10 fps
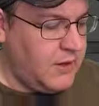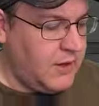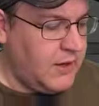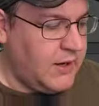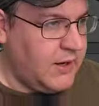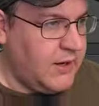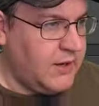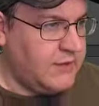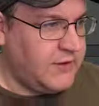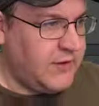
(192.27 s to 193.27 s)
and I hit
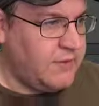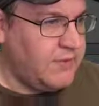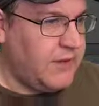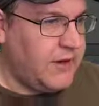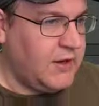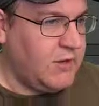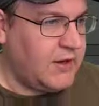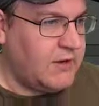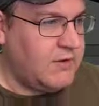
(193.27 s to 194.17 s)
escape, it goes out of